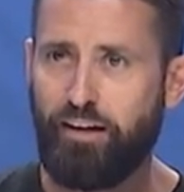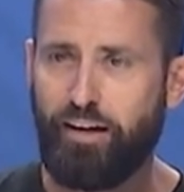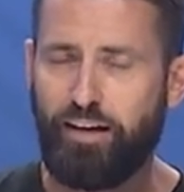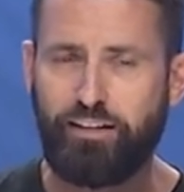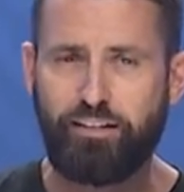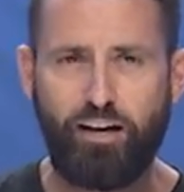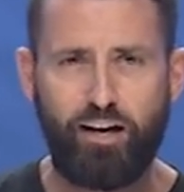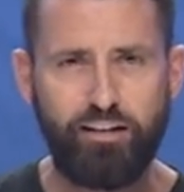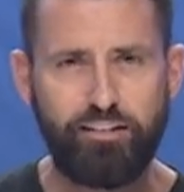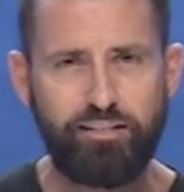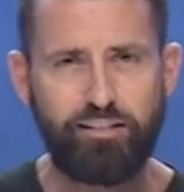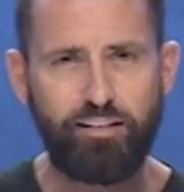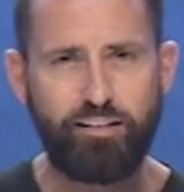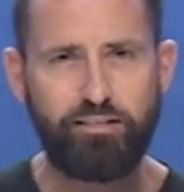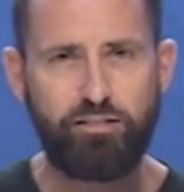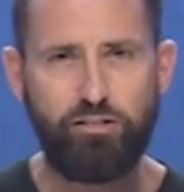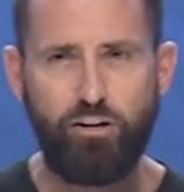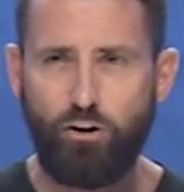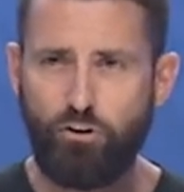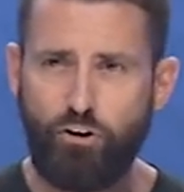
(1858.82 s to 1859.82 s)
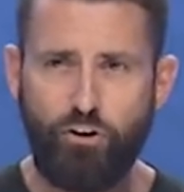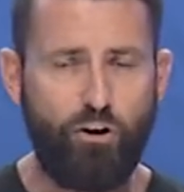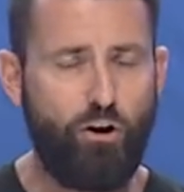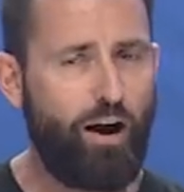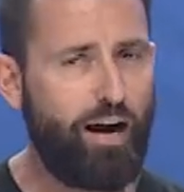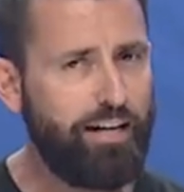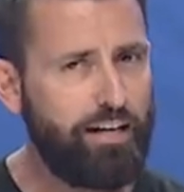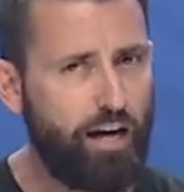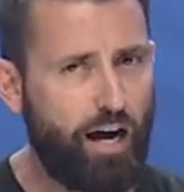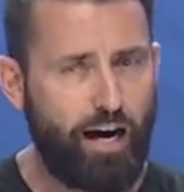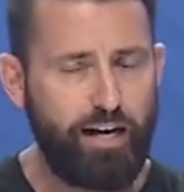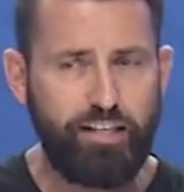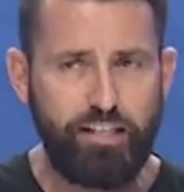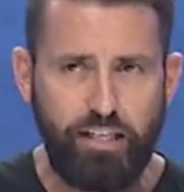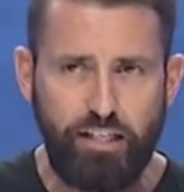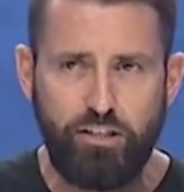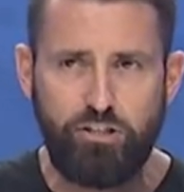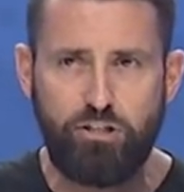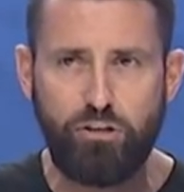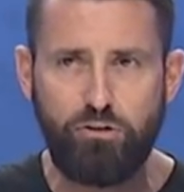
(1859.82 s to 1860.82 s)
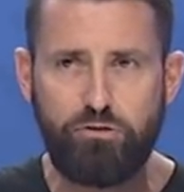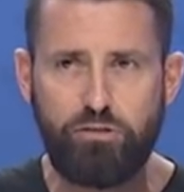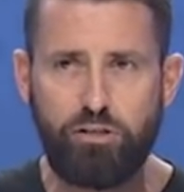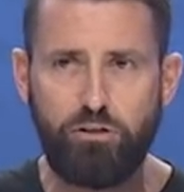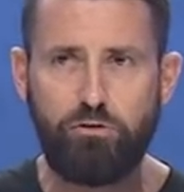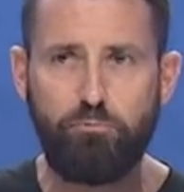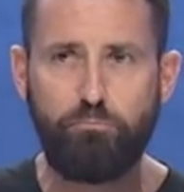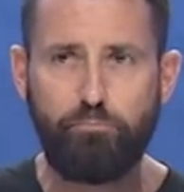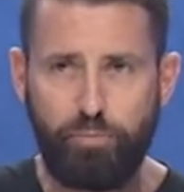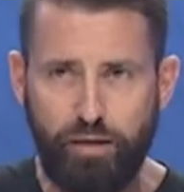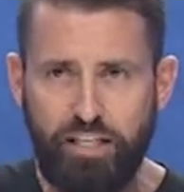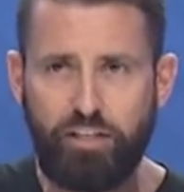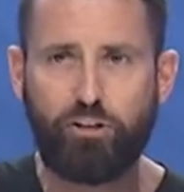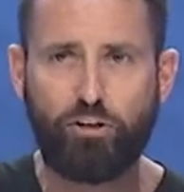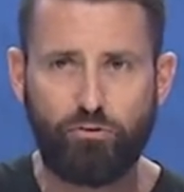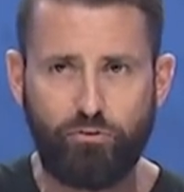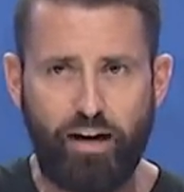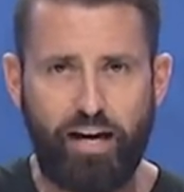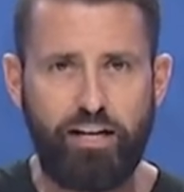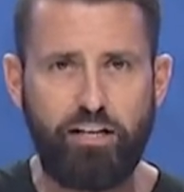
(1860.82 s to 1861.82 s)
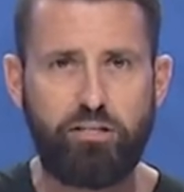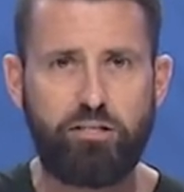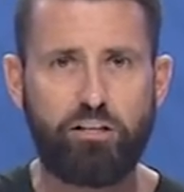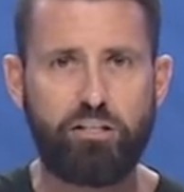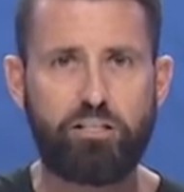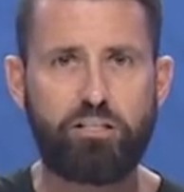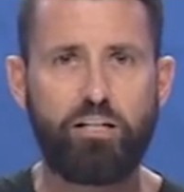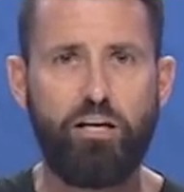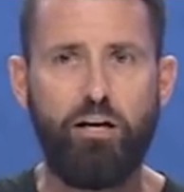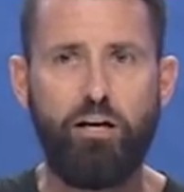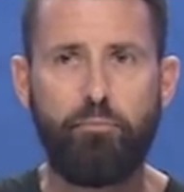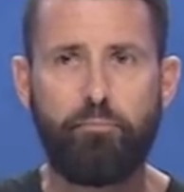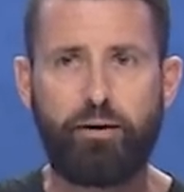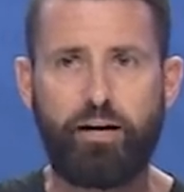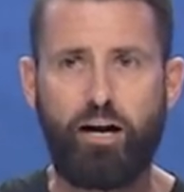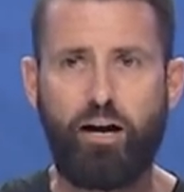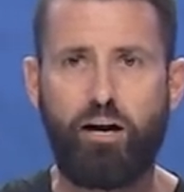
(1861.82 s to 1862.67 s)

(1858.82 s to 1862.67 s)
And God says, No, no, no, I need, I need you to be courageous, but